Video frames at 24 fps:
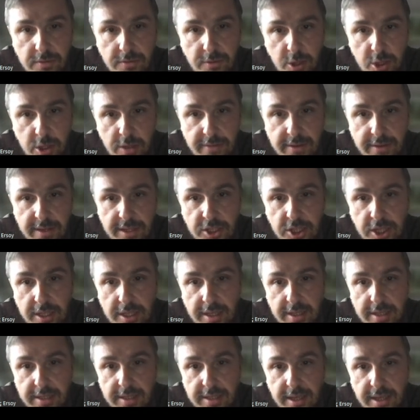following
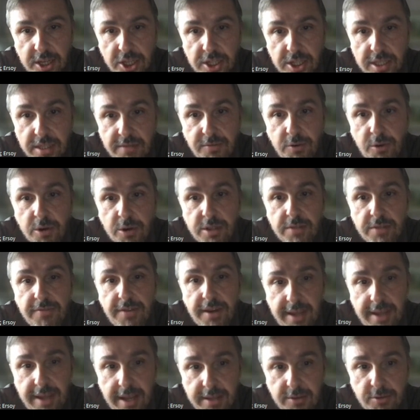generalization for
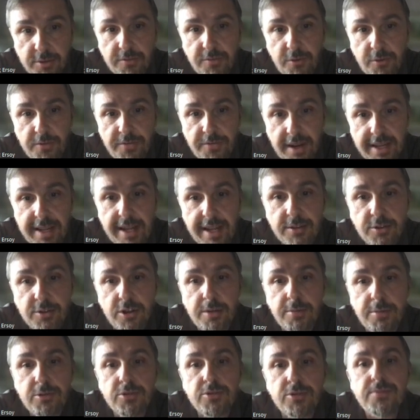finite
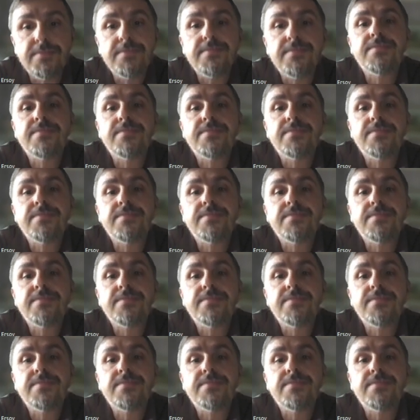groups.